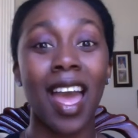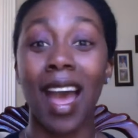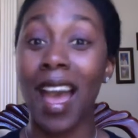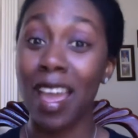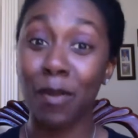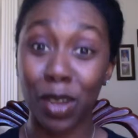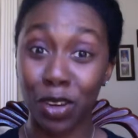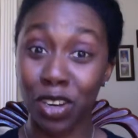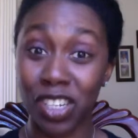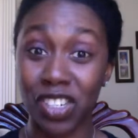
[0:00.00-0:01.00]
I am a
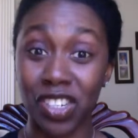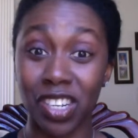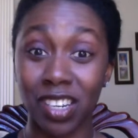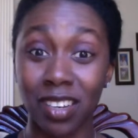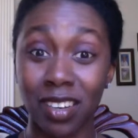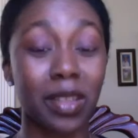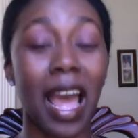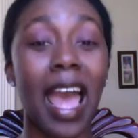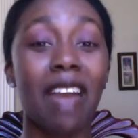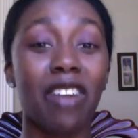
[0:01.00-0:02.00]
Christian. I
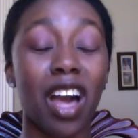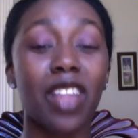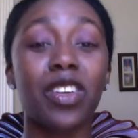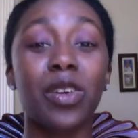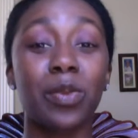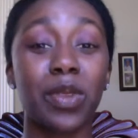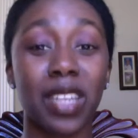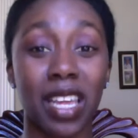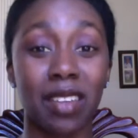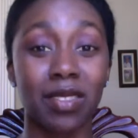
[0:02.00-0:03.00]
have other
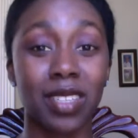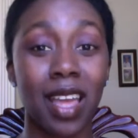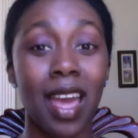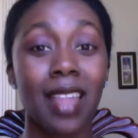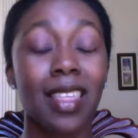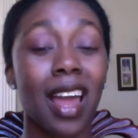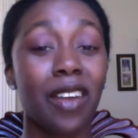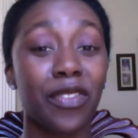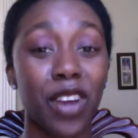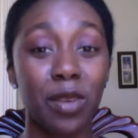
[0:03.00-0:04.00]
beliefs that I
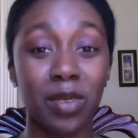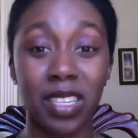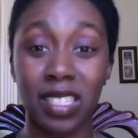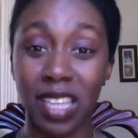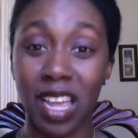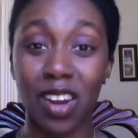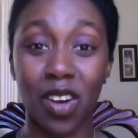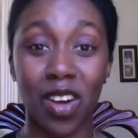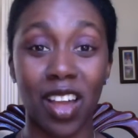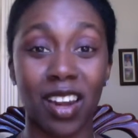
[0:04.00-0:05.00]
firmly stand
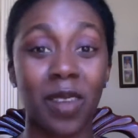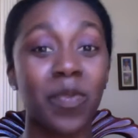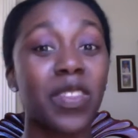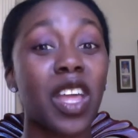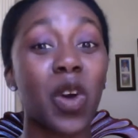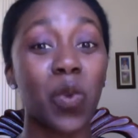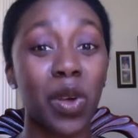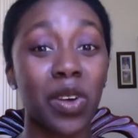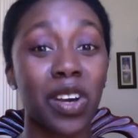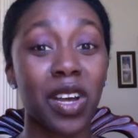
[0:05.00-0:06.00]
on that
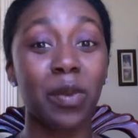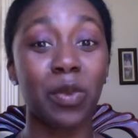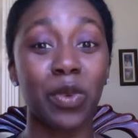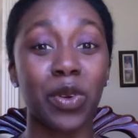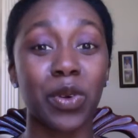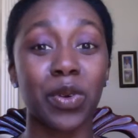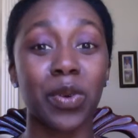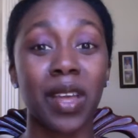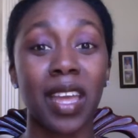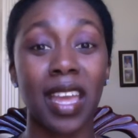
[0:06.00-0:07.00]
will come through
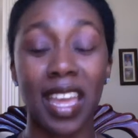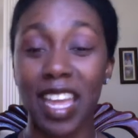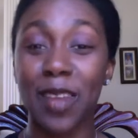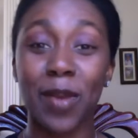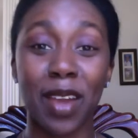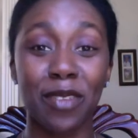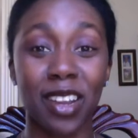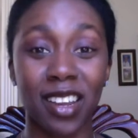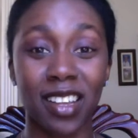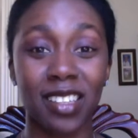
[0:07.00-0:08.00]
in my
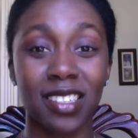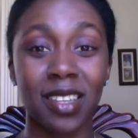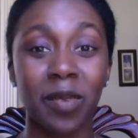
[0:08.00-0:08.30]
readings.